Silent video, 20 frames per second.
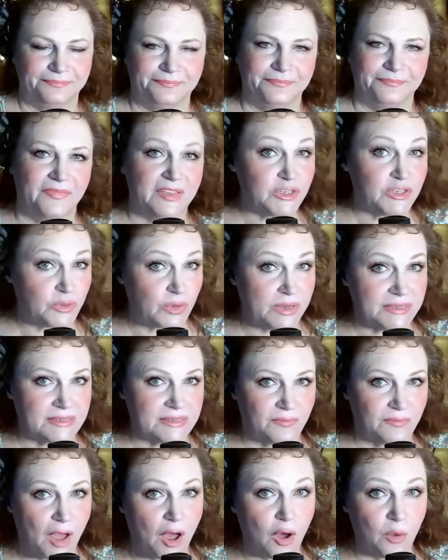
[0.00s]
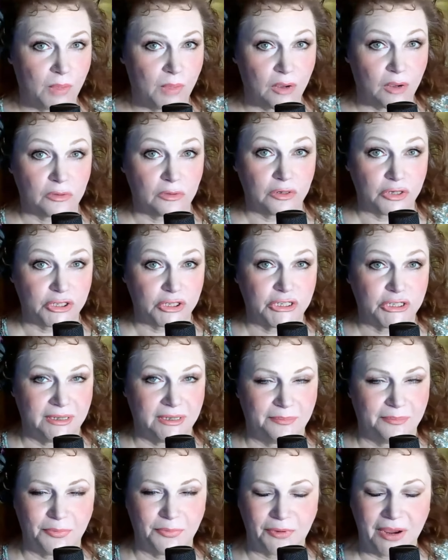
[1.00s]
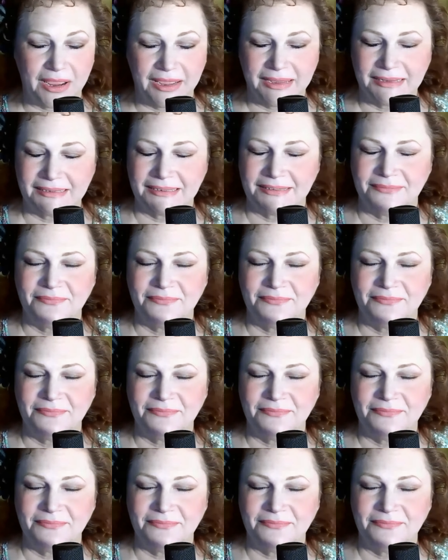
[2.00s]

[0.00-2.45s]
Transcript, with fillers: the joys of home ownership, right?